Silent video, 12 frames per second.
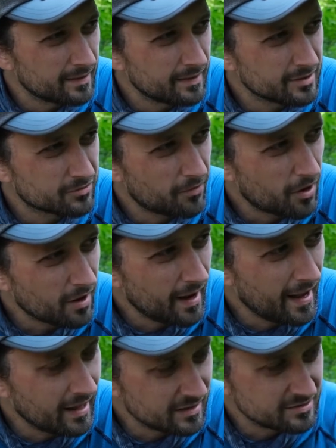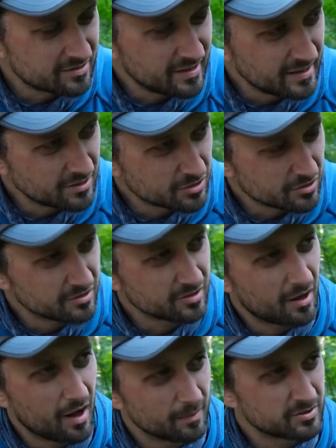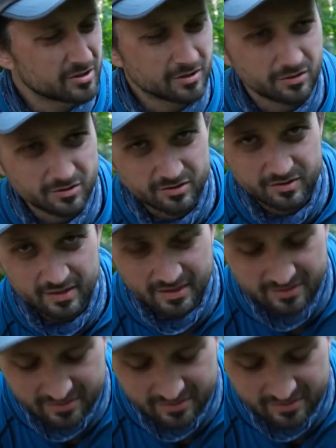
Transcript: As far as dangers and obstacles and things